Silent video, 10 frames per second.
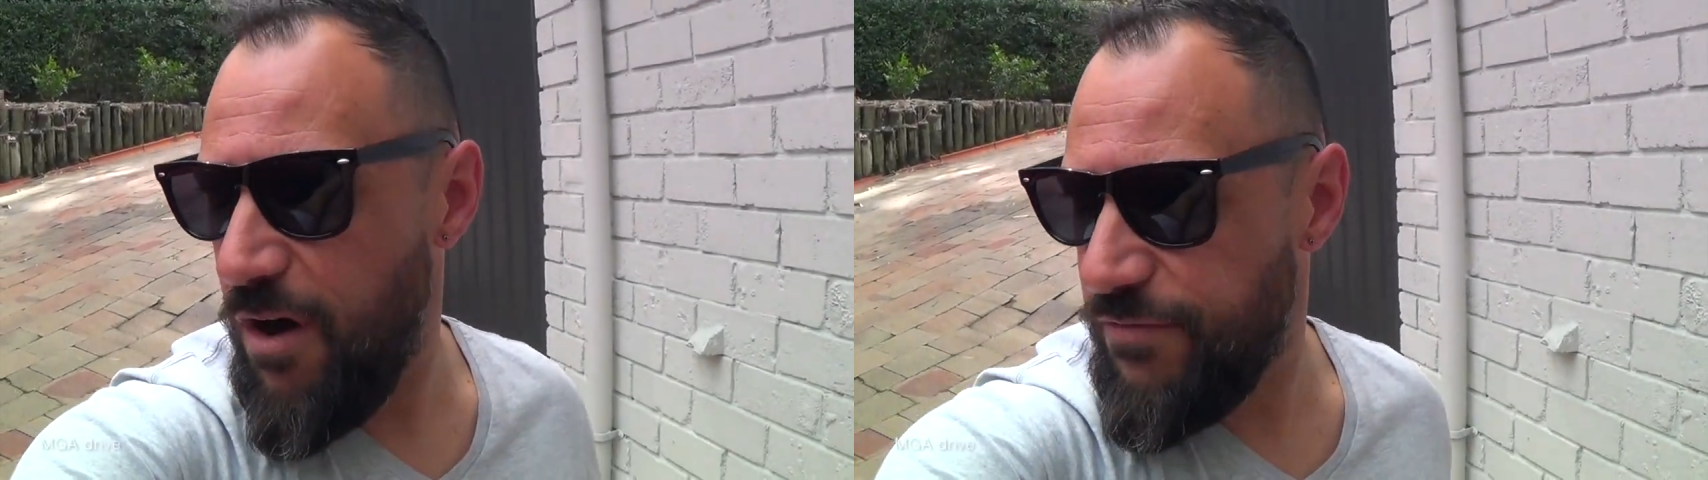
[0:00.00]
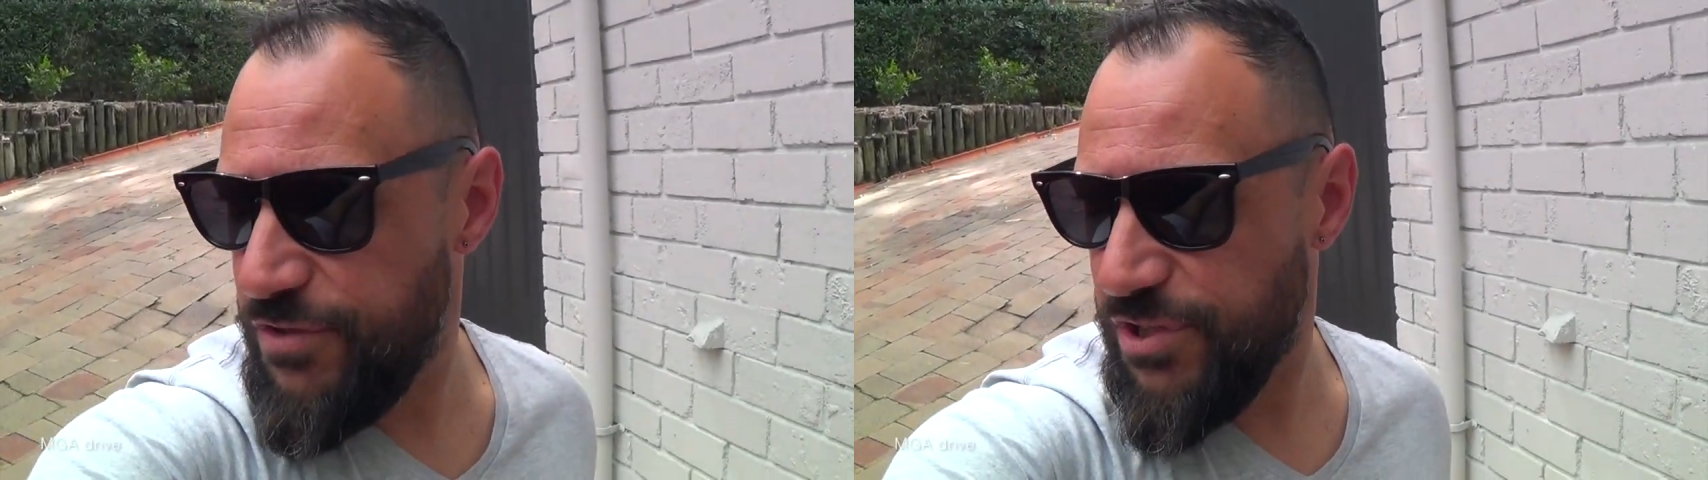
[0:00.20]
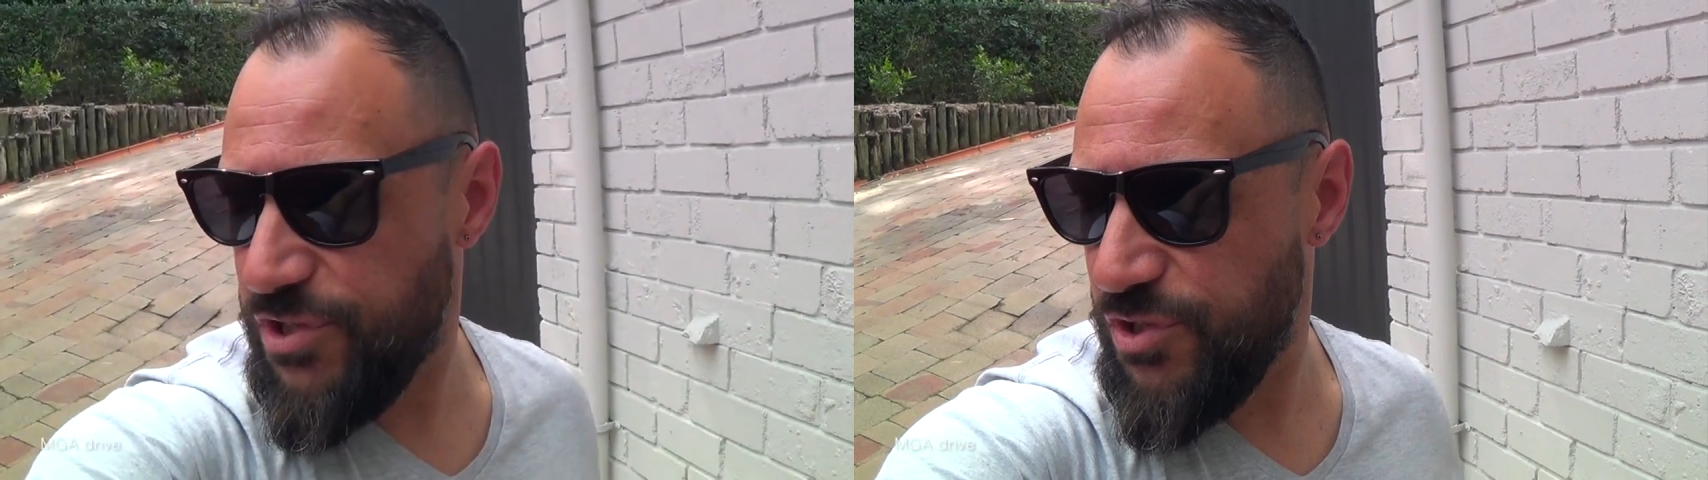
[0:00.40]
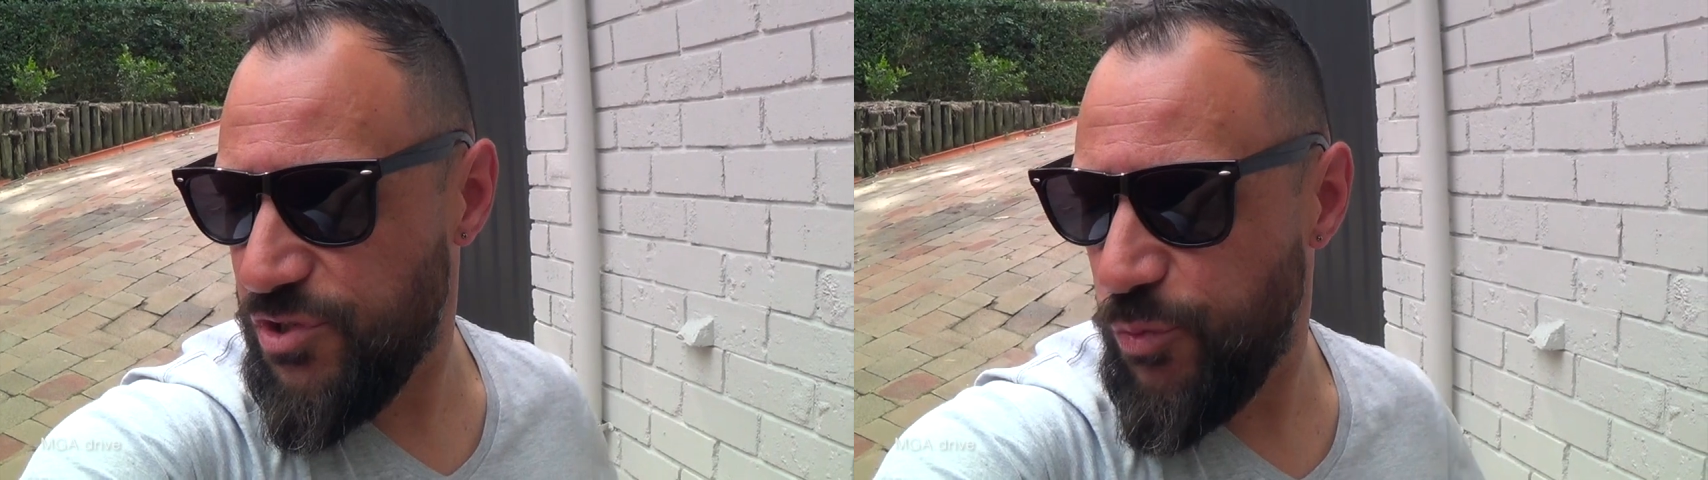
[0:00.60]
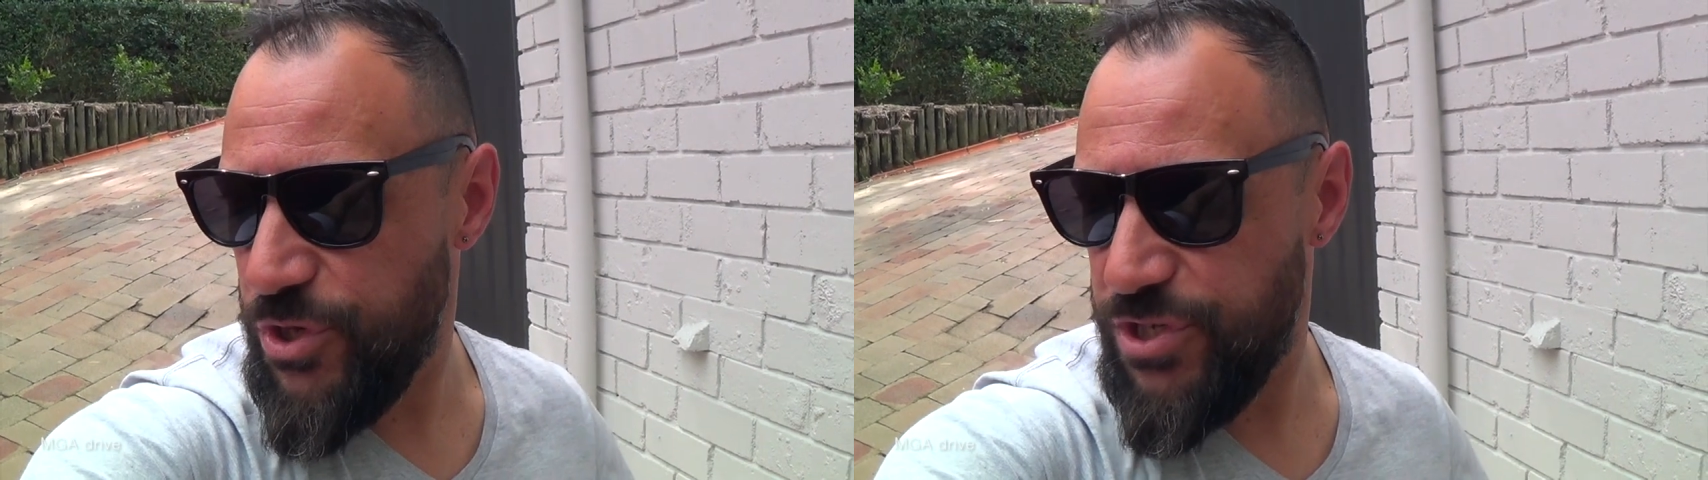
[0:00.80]
I've just
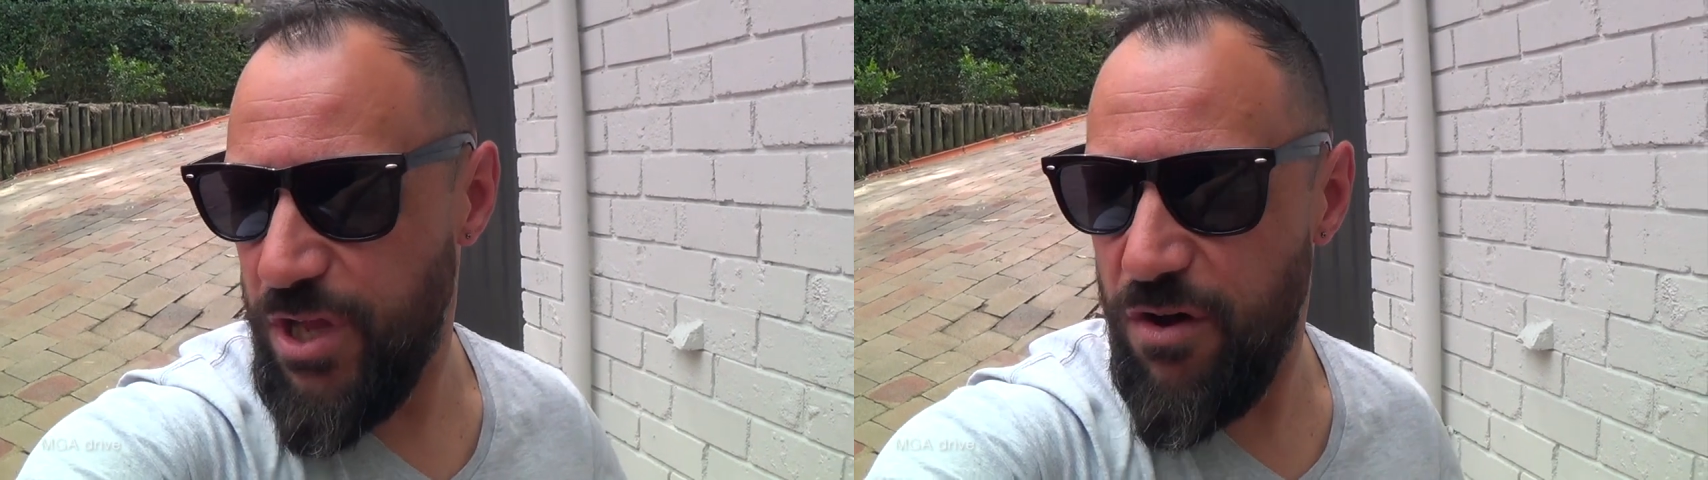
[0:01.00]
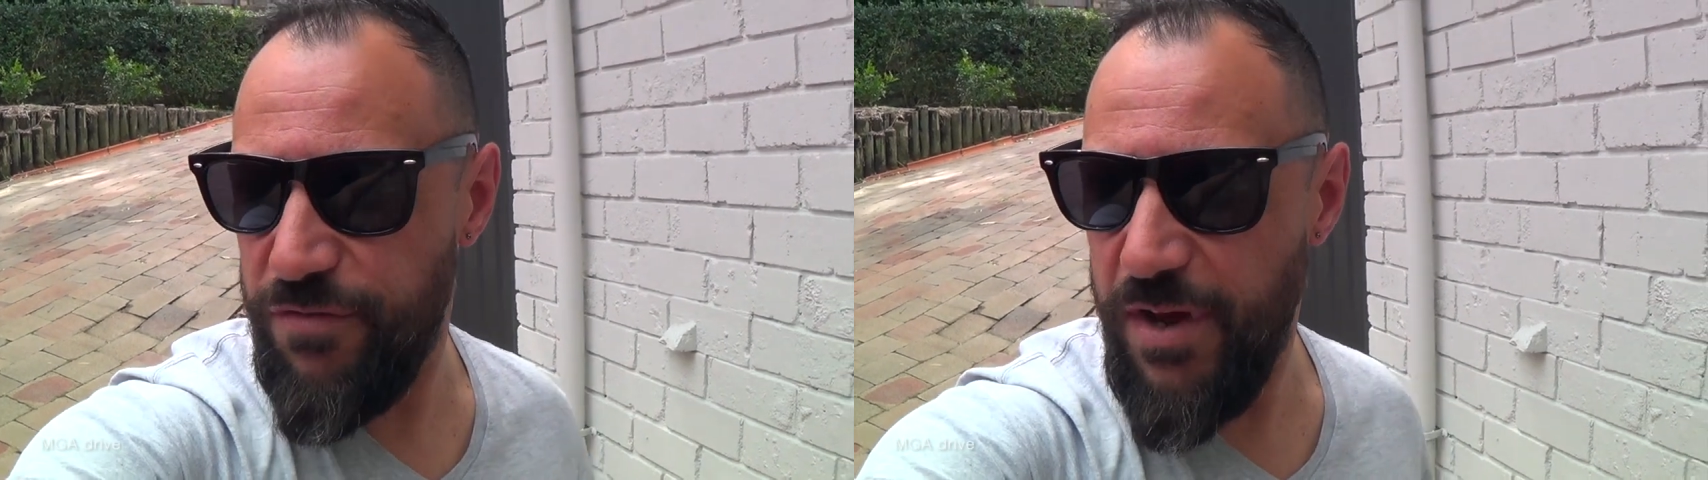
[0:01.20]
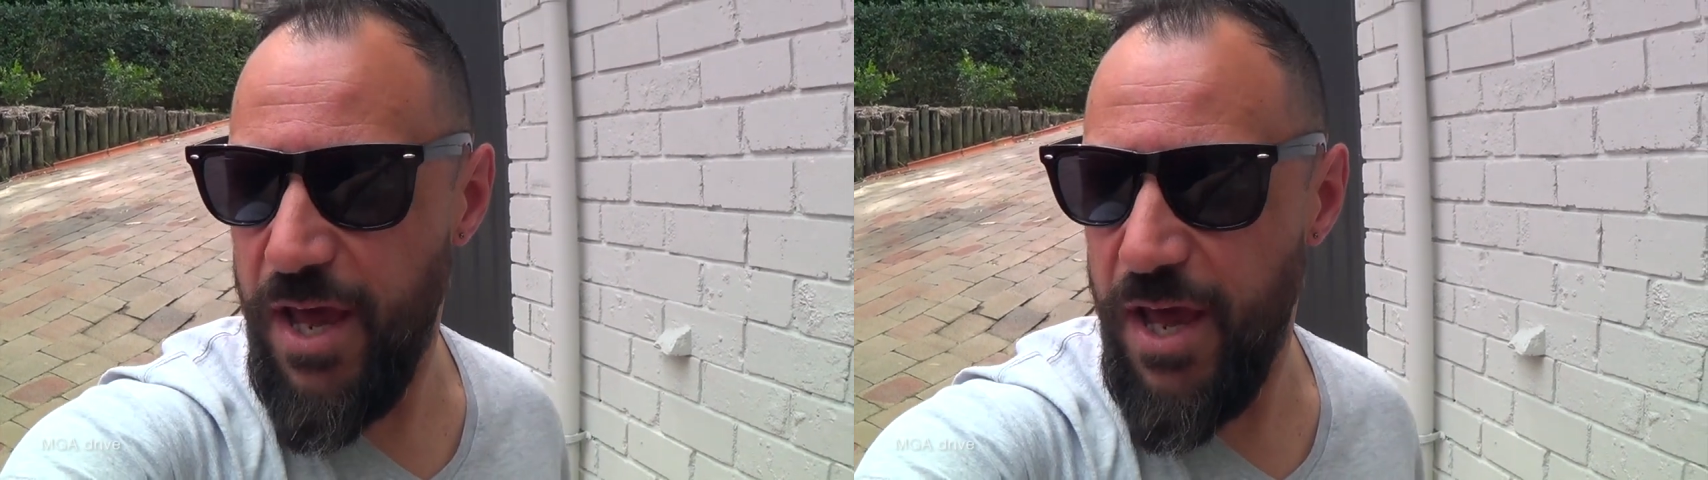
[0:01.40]
switched that off